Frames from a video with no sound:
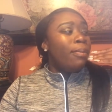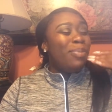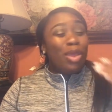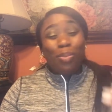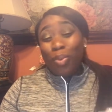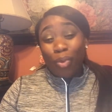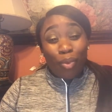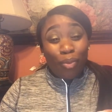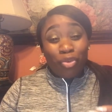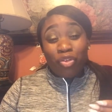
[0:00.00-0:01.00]

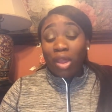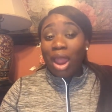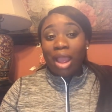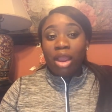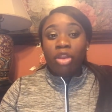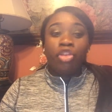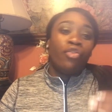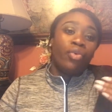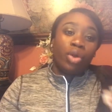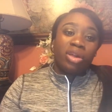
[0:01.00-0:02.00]
people feel like
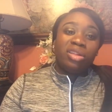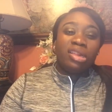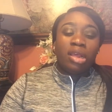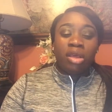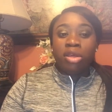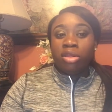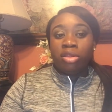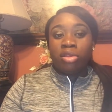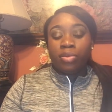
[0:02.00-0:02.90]
divorce is